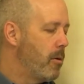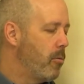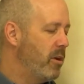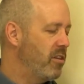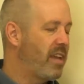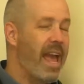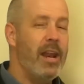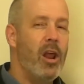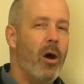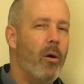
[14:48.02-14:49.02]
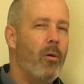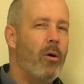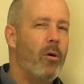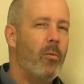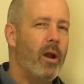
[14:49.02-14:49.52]
we just can't know
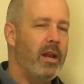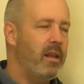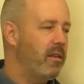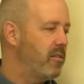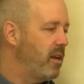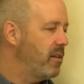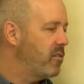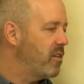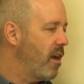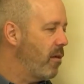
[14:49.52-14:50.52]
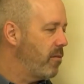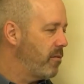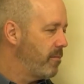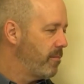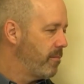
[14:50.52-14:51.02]
what it is in itself.
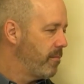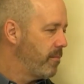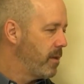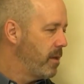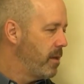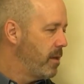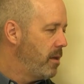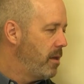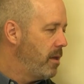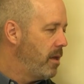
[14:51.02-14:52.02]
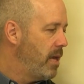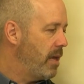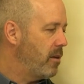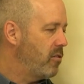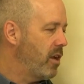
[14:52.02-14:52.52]

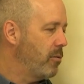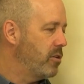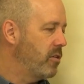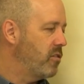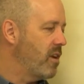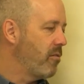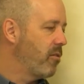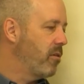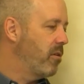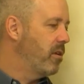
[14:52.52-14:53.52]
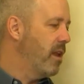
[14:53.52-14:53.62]
Hick distinguishes several